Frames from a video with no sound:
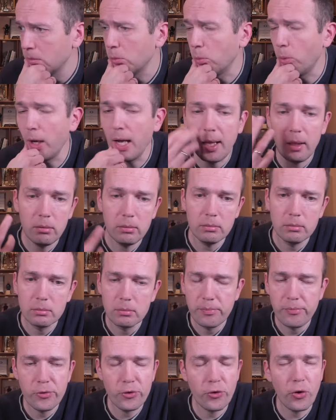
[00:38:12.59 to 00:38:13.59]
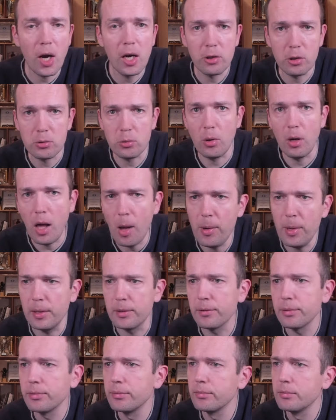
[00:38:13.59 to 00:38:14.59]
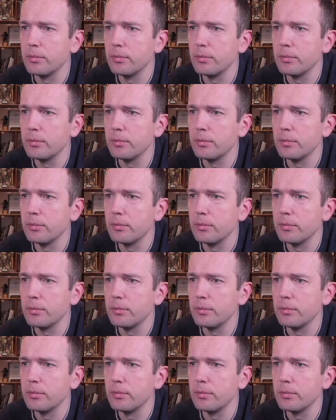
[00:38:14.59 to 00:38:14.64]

Well, try not to allow it.